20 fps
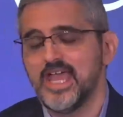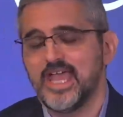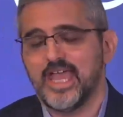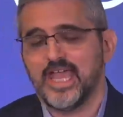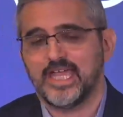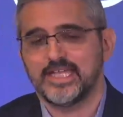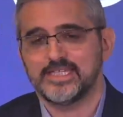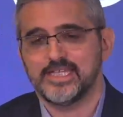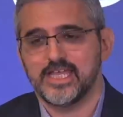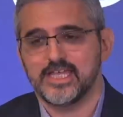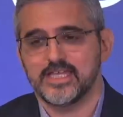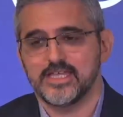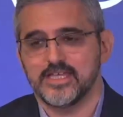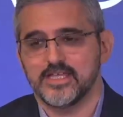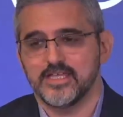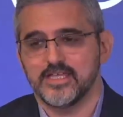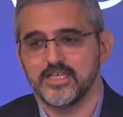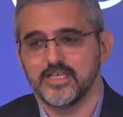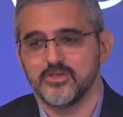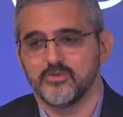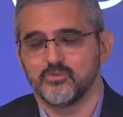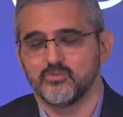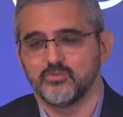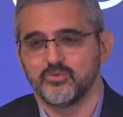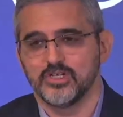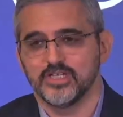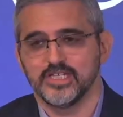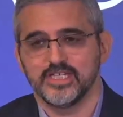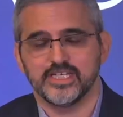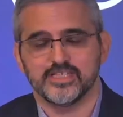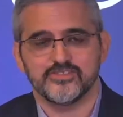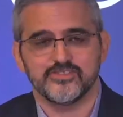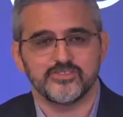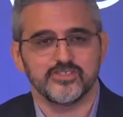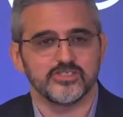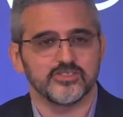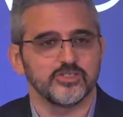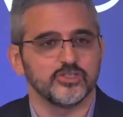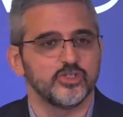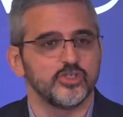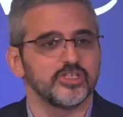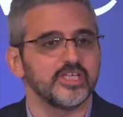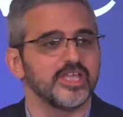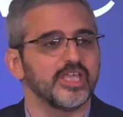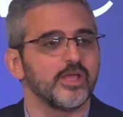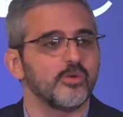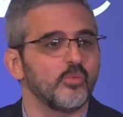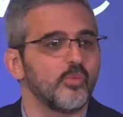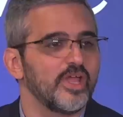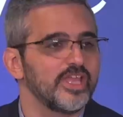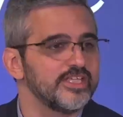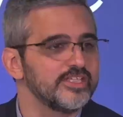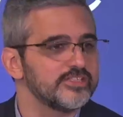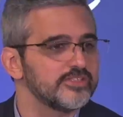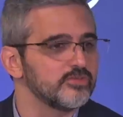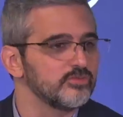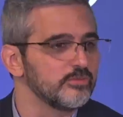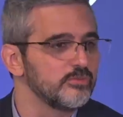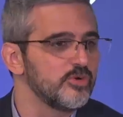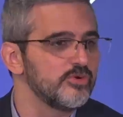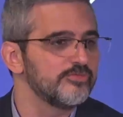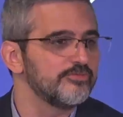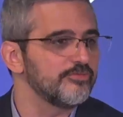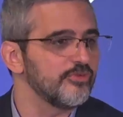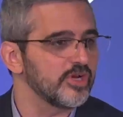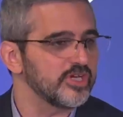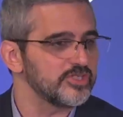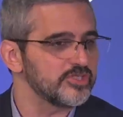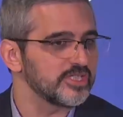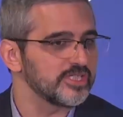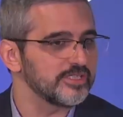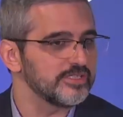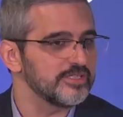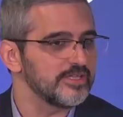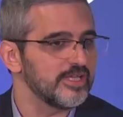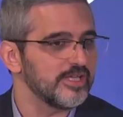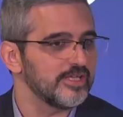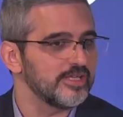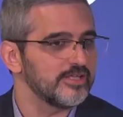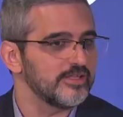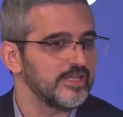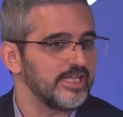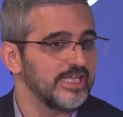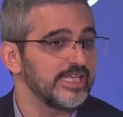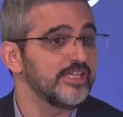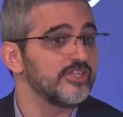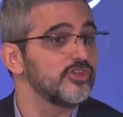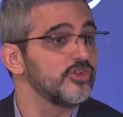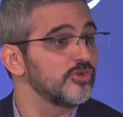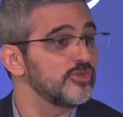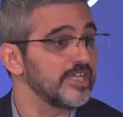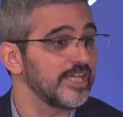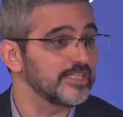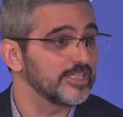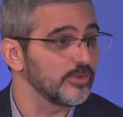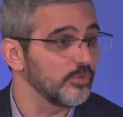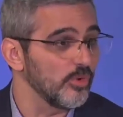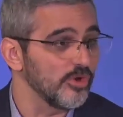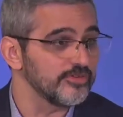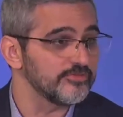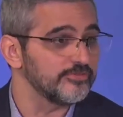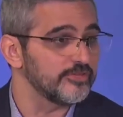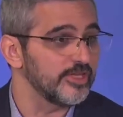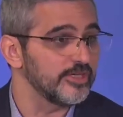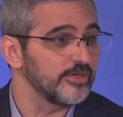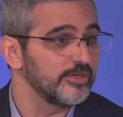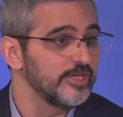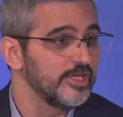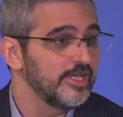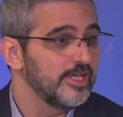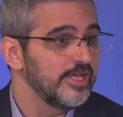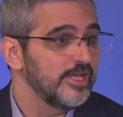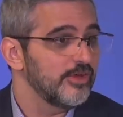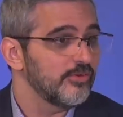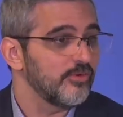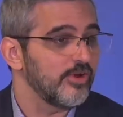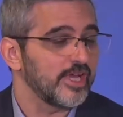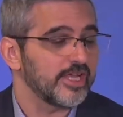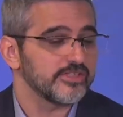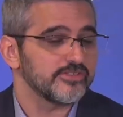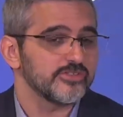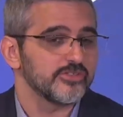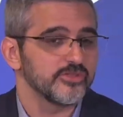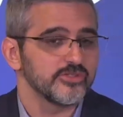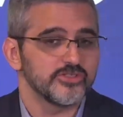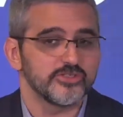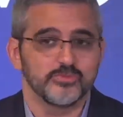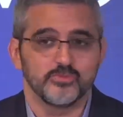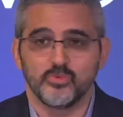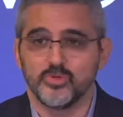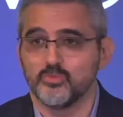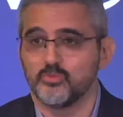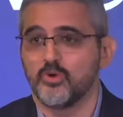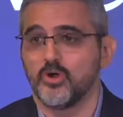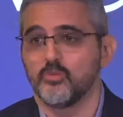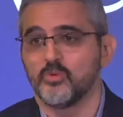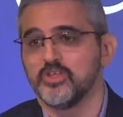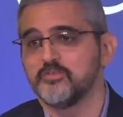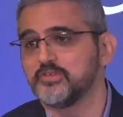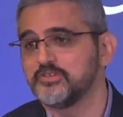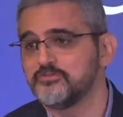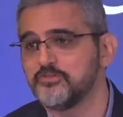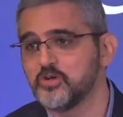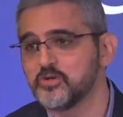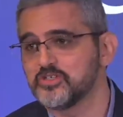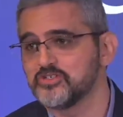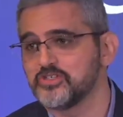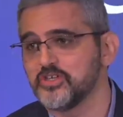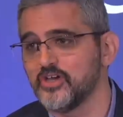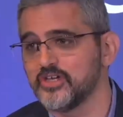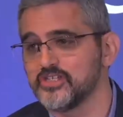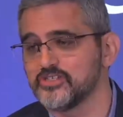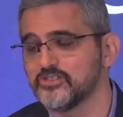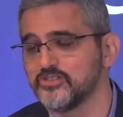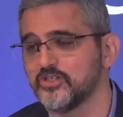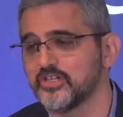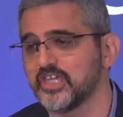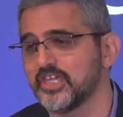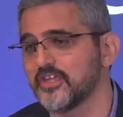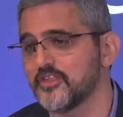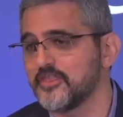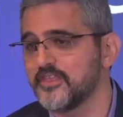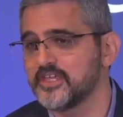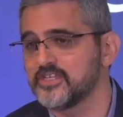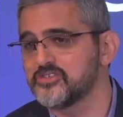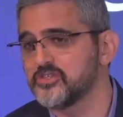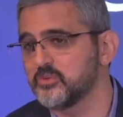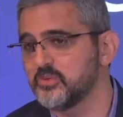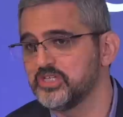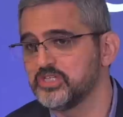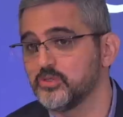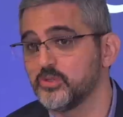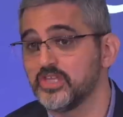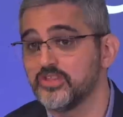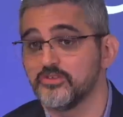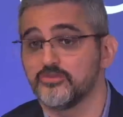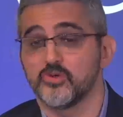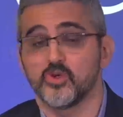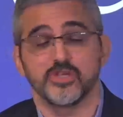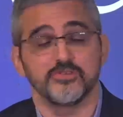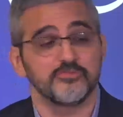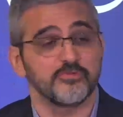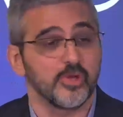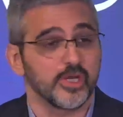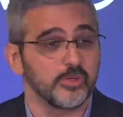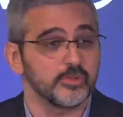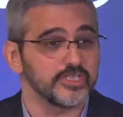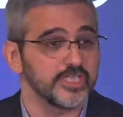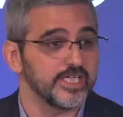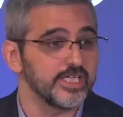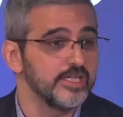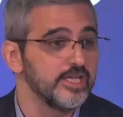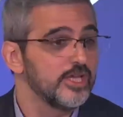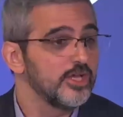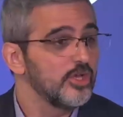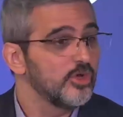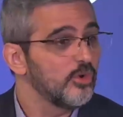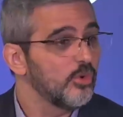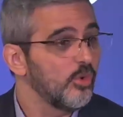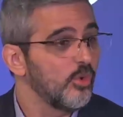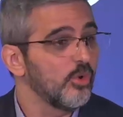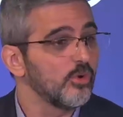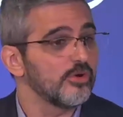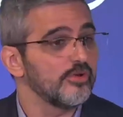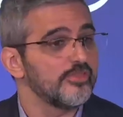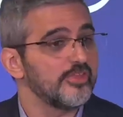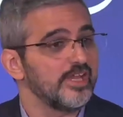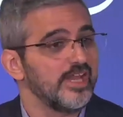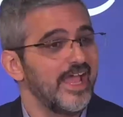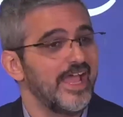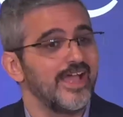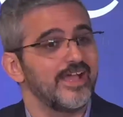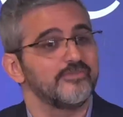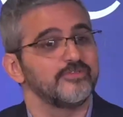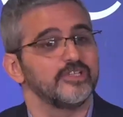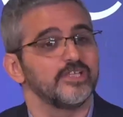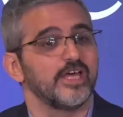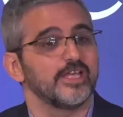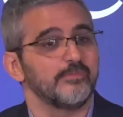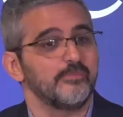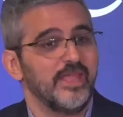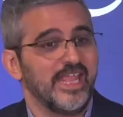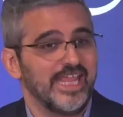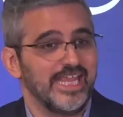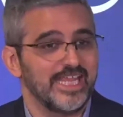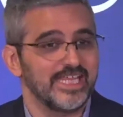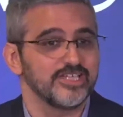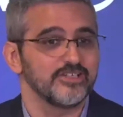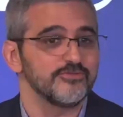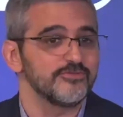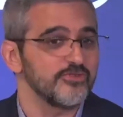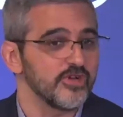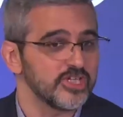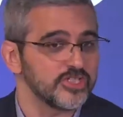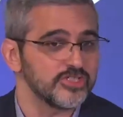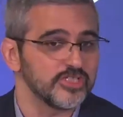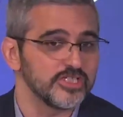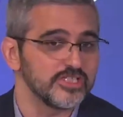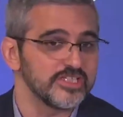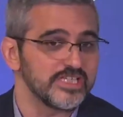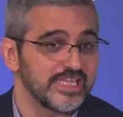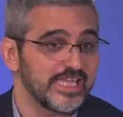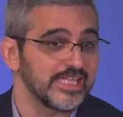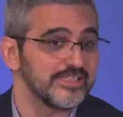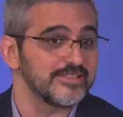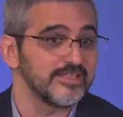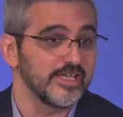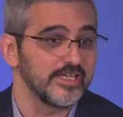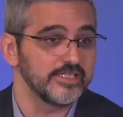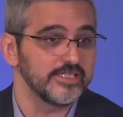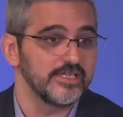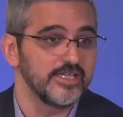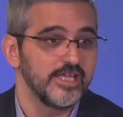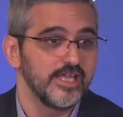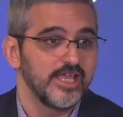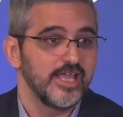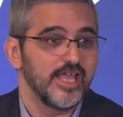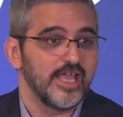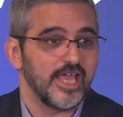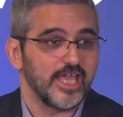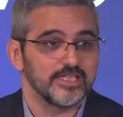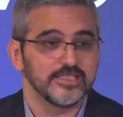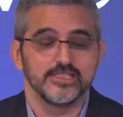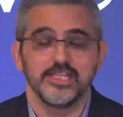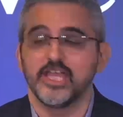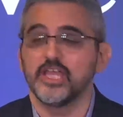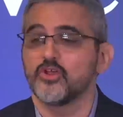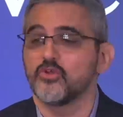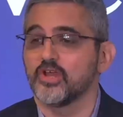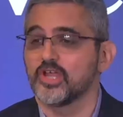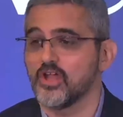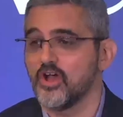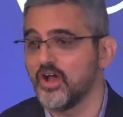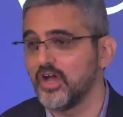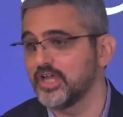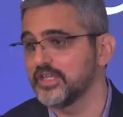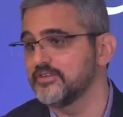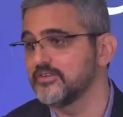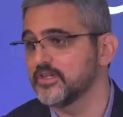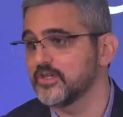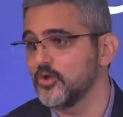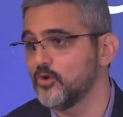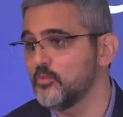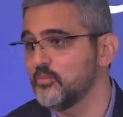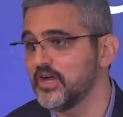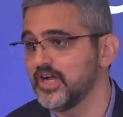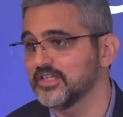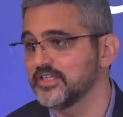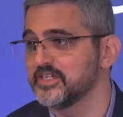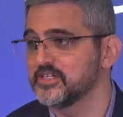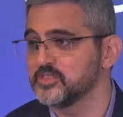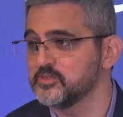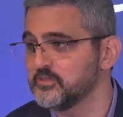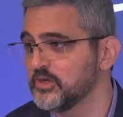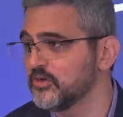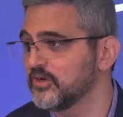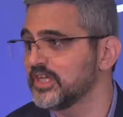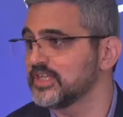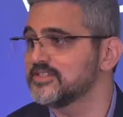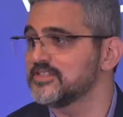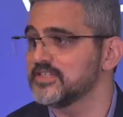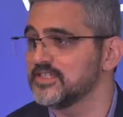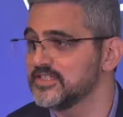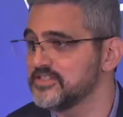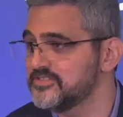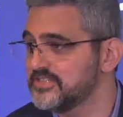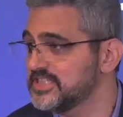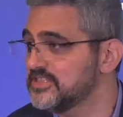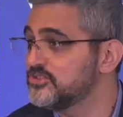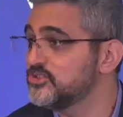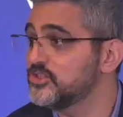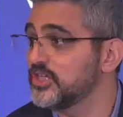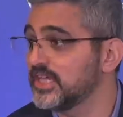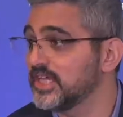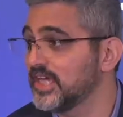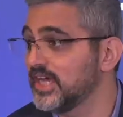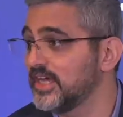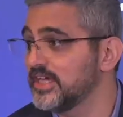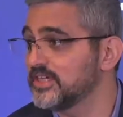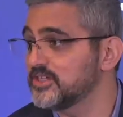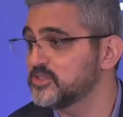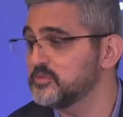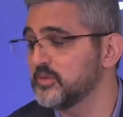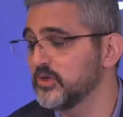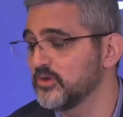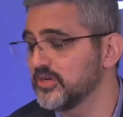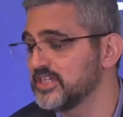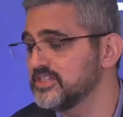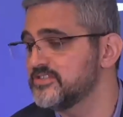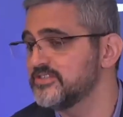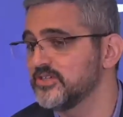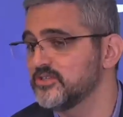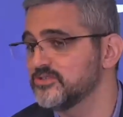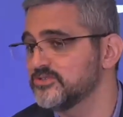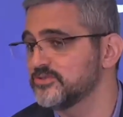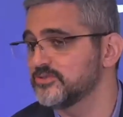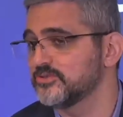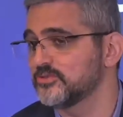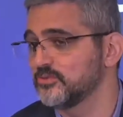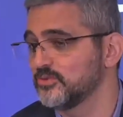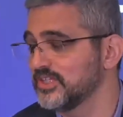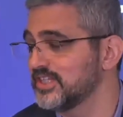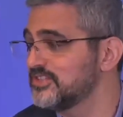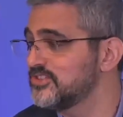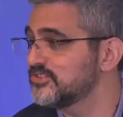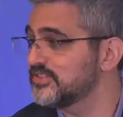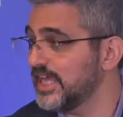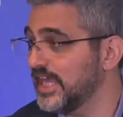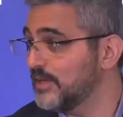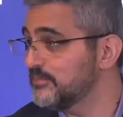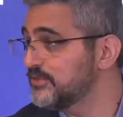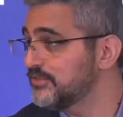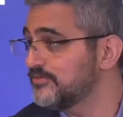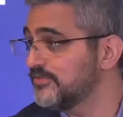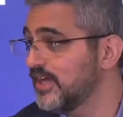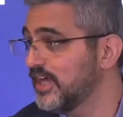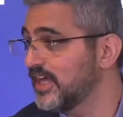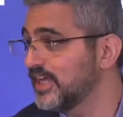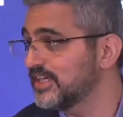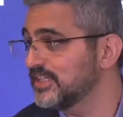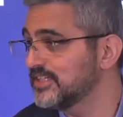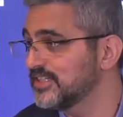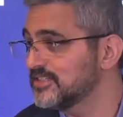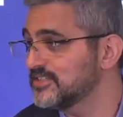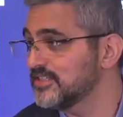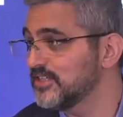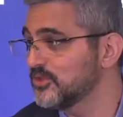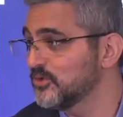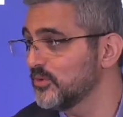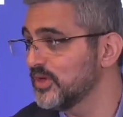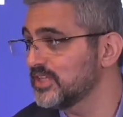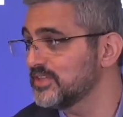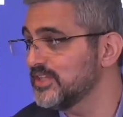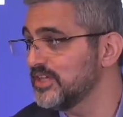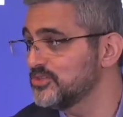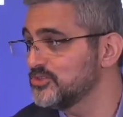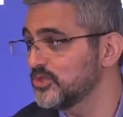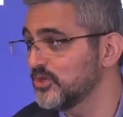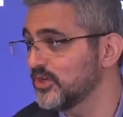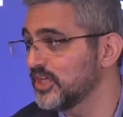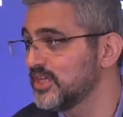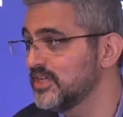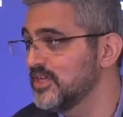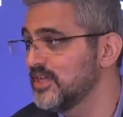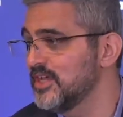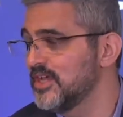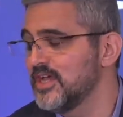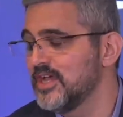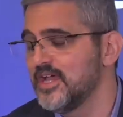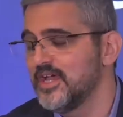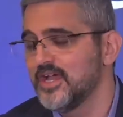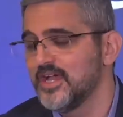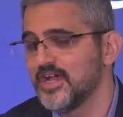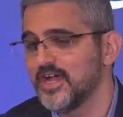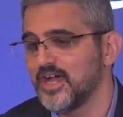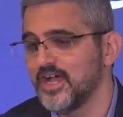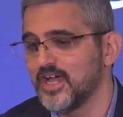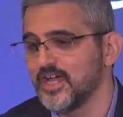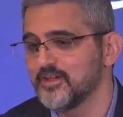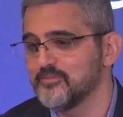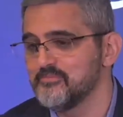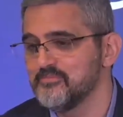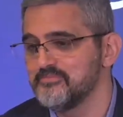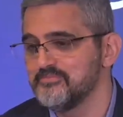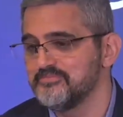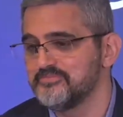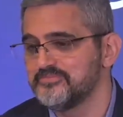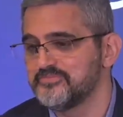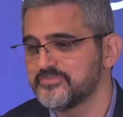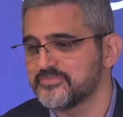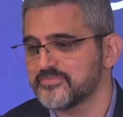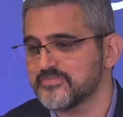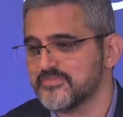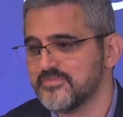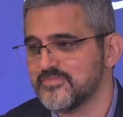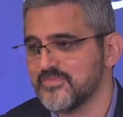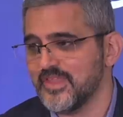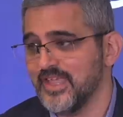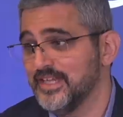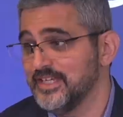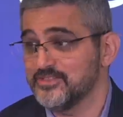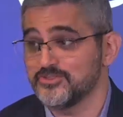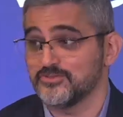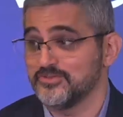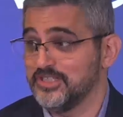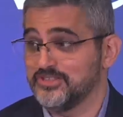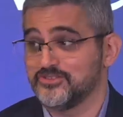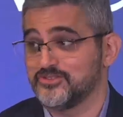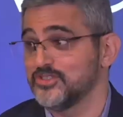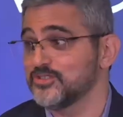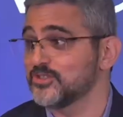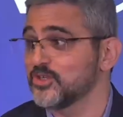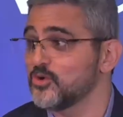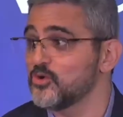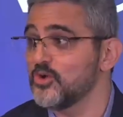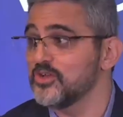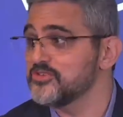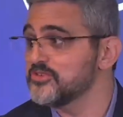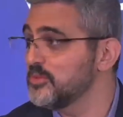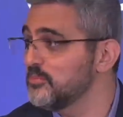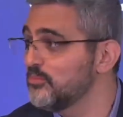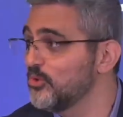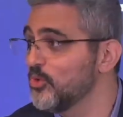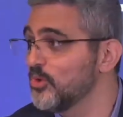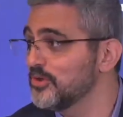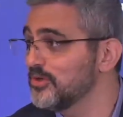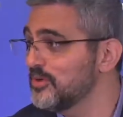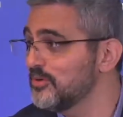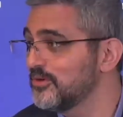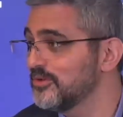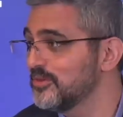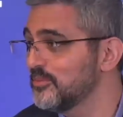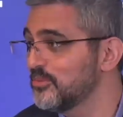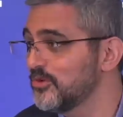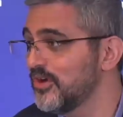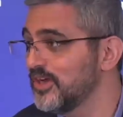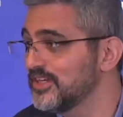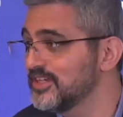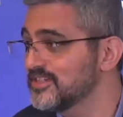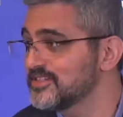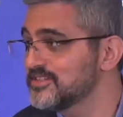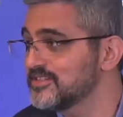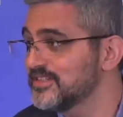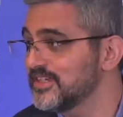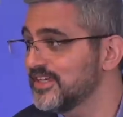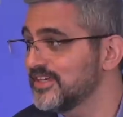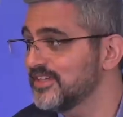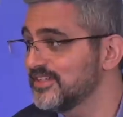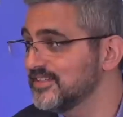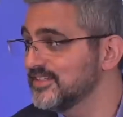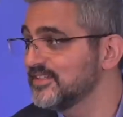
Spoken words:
And then really, it's just looking at ways to remove friction in your daily workflow, right? So what we've been focused on is looking at things that we do either very frequently or that have a lot of pain and friction to get done, and layering on the Copilot experiences, these Gen AI experiences, to really just amplify and accelerate that journey. And it's just across the board on the products, yeah.